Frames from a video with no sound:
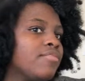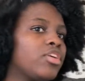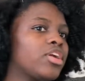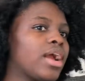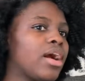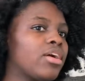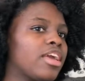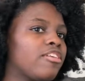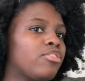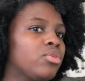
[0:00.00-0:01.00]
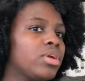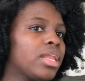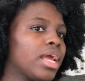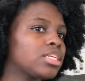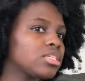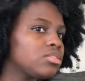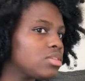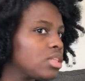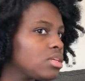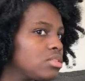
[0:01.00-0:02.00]
figure out if you can actually
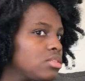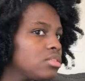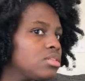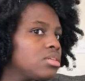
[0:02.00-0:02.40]
see this.